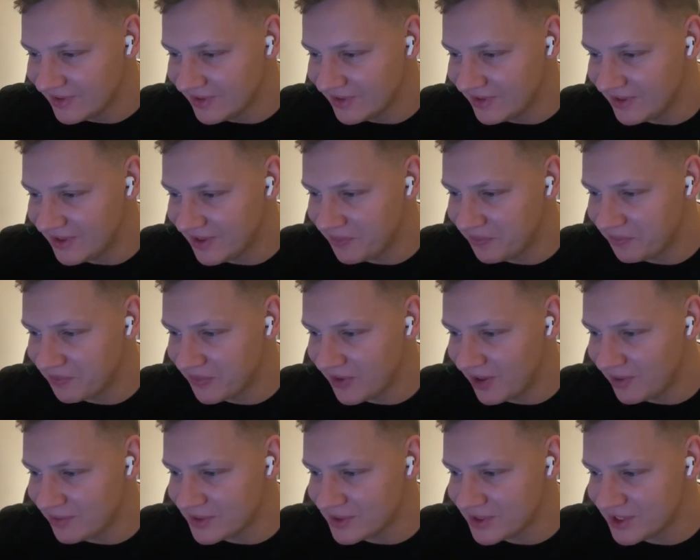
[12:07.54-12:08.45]
yeah,
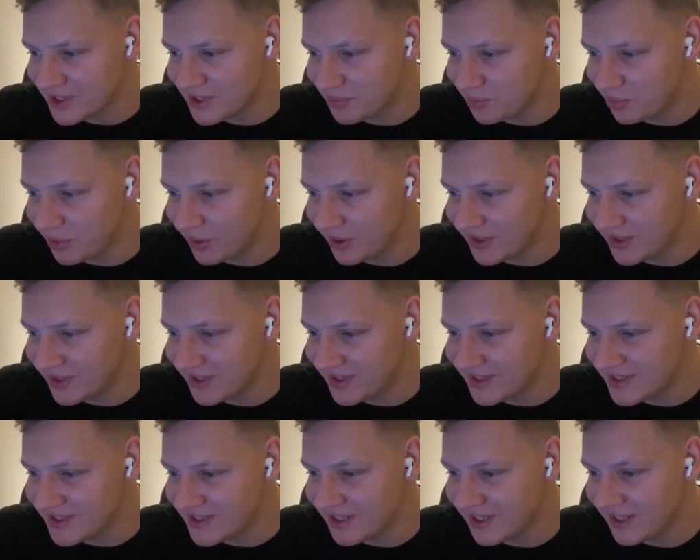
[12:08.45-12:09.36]
I was disappointed.
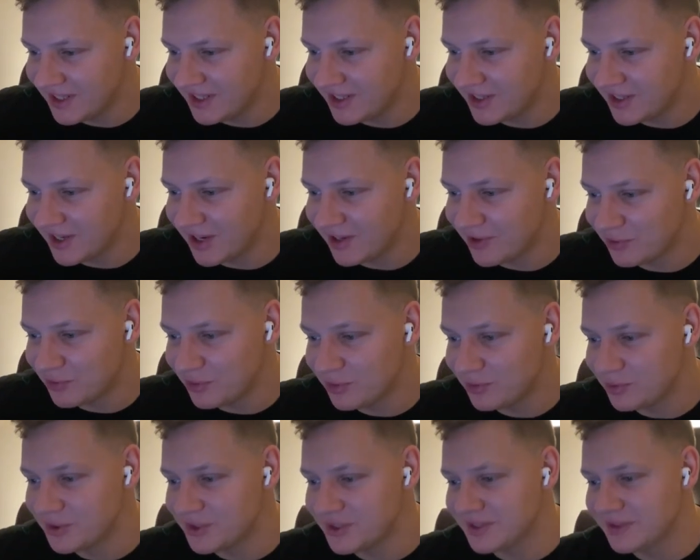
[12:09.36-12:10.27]
Didn't see any
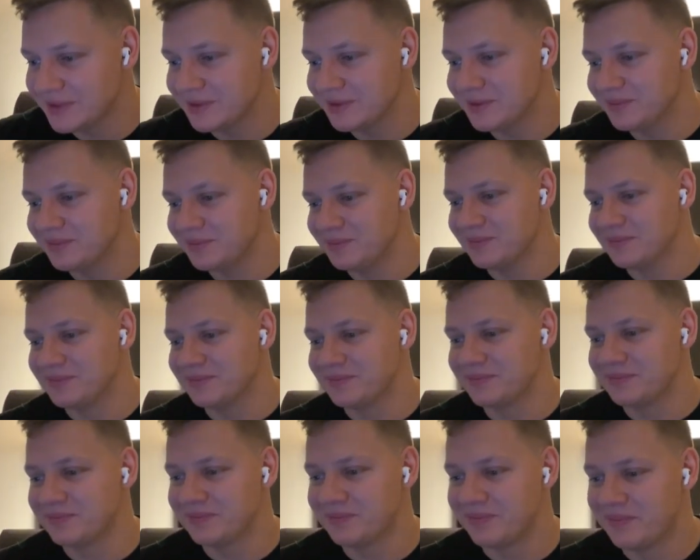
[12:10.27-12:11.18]
kangaroos. Mm,
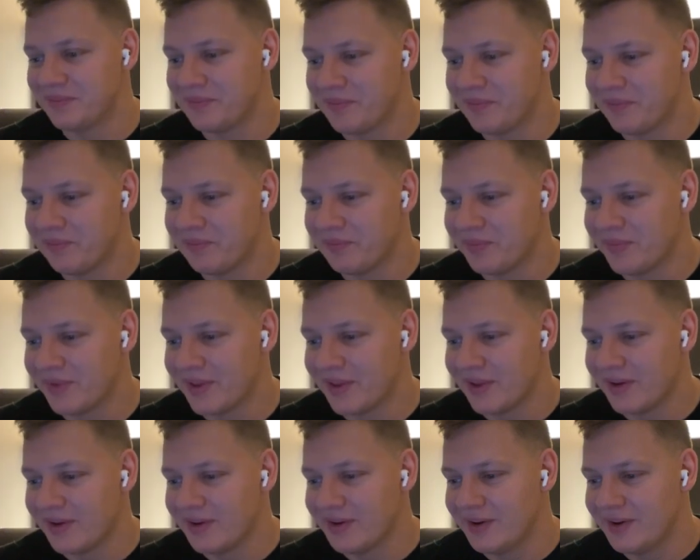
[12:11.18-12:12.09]

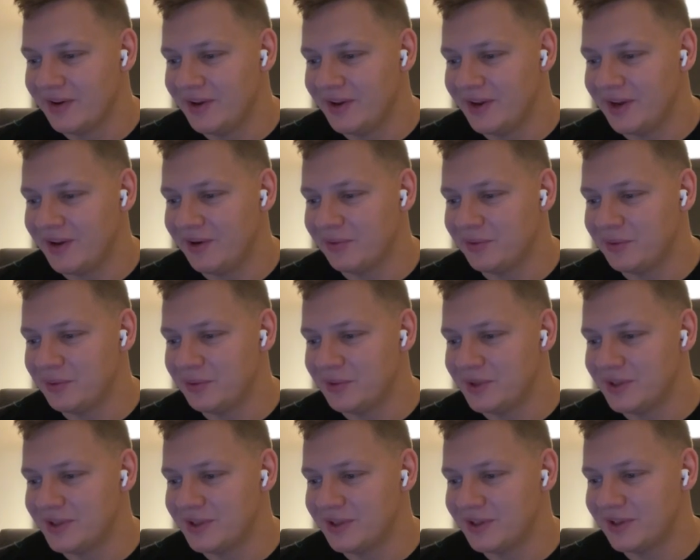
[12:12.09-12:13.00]
yeah, we
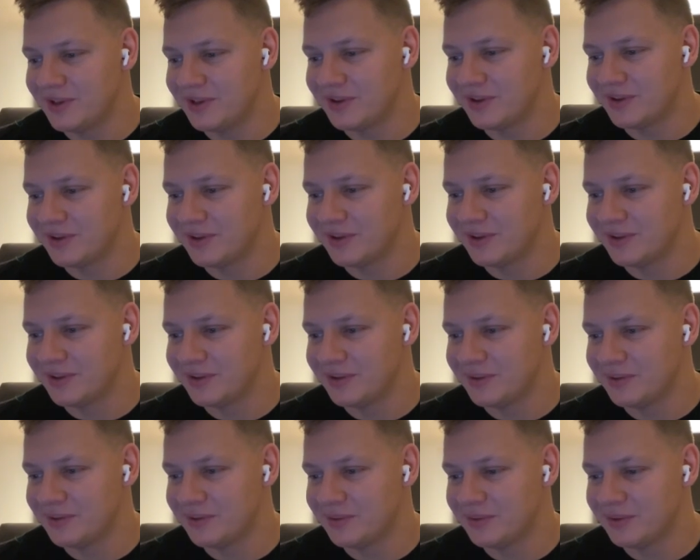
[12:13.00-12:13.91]
would uh, a
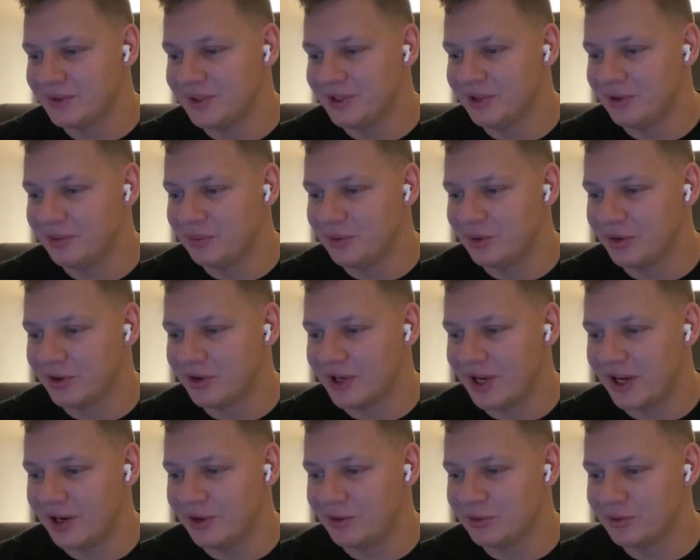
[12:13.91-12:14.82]
little more
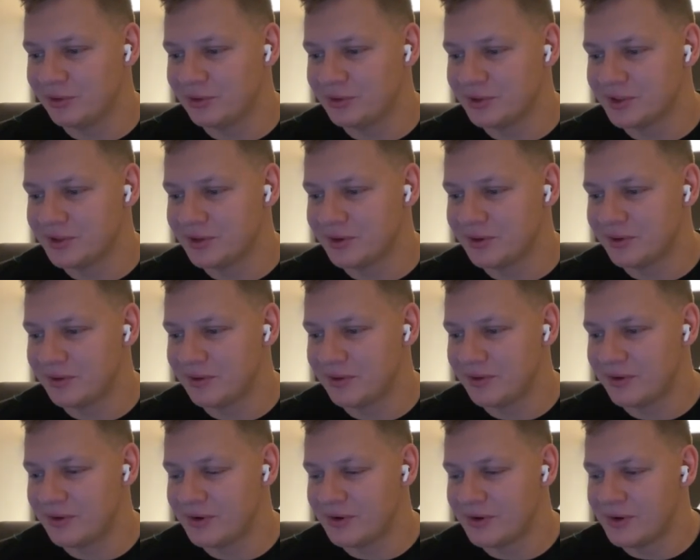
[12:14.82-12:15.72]
kangaroos
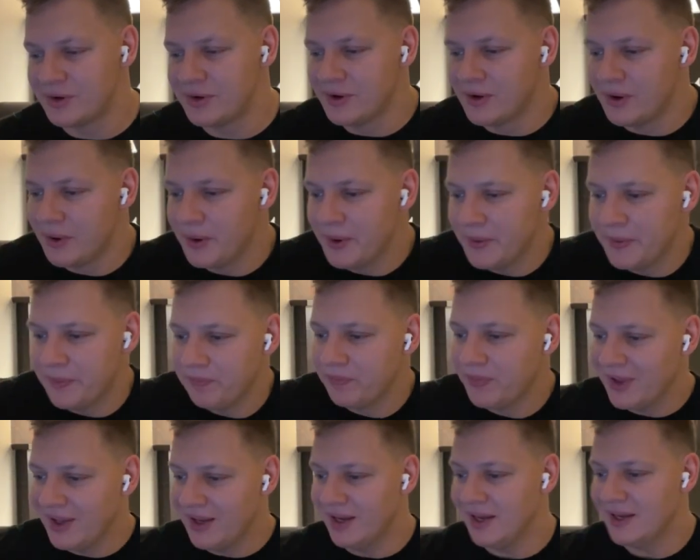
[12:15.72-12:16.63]

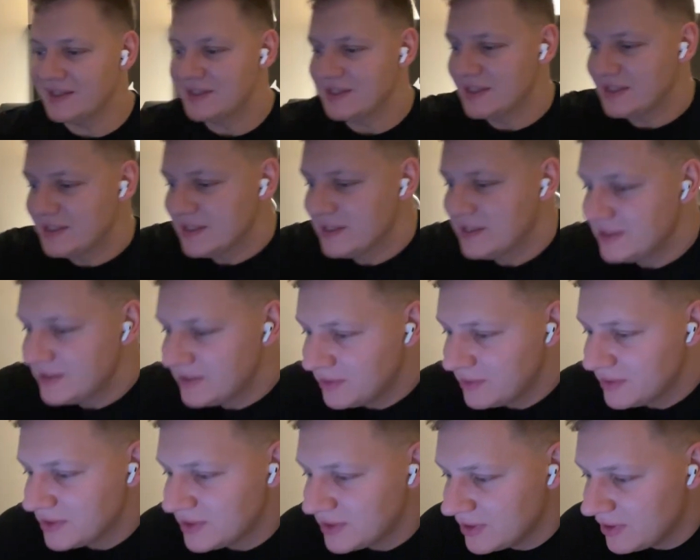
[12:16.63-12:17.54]
in essence, he's
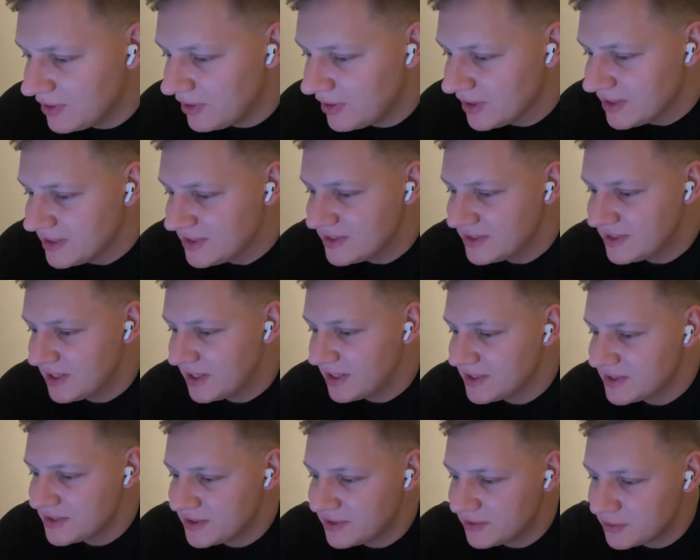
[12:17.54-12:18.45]
losing all his
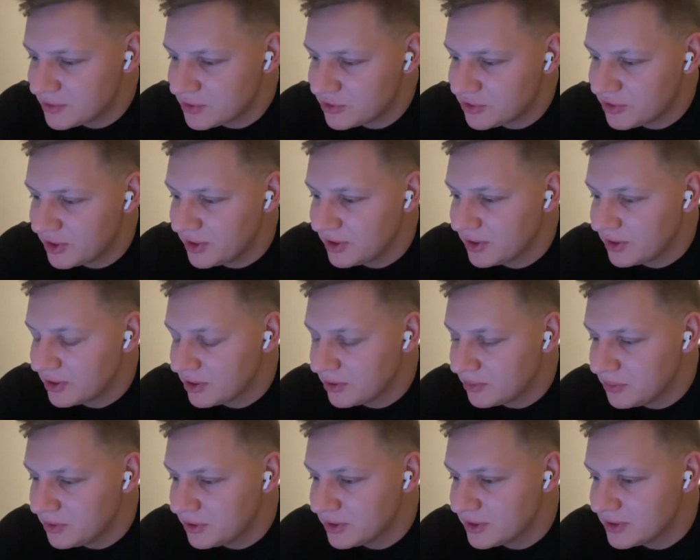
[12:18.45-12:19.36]
ties in Australian
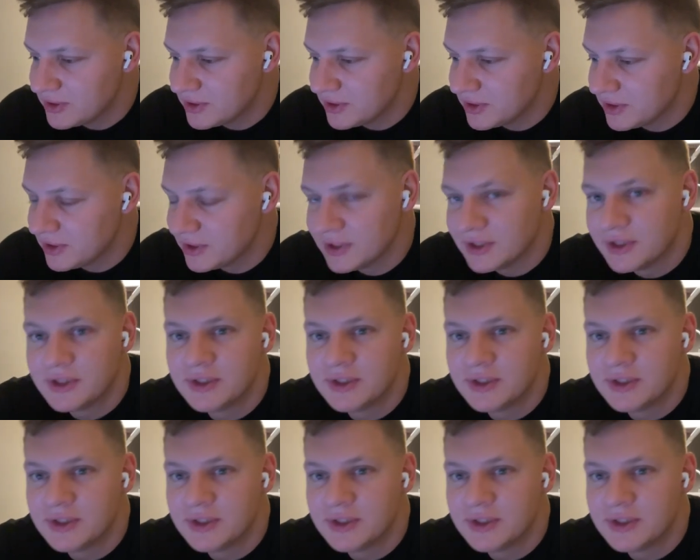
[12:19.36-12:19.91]
community.